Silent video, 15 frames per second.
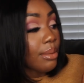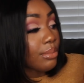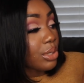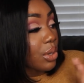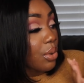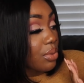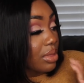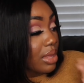
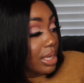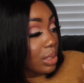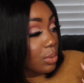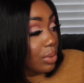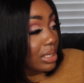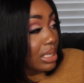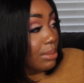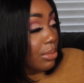So this
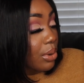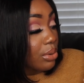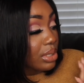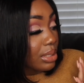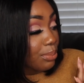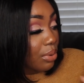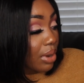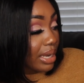was the
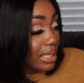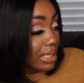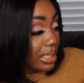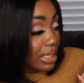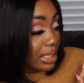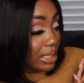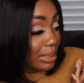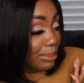most
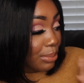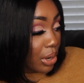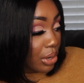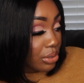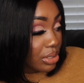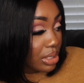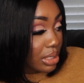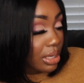priciest
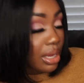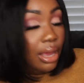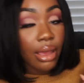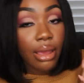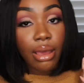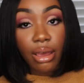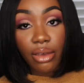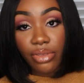purse
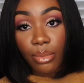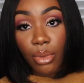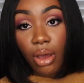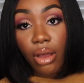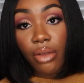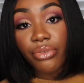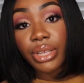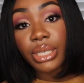of them
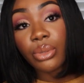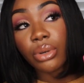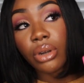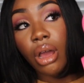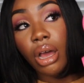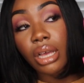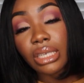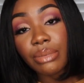all. This one
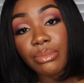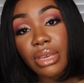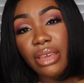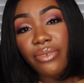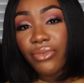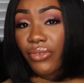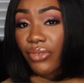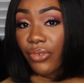cost me
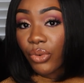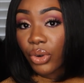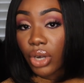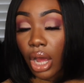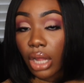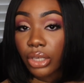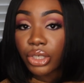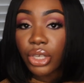
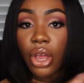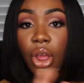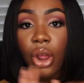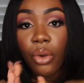$54.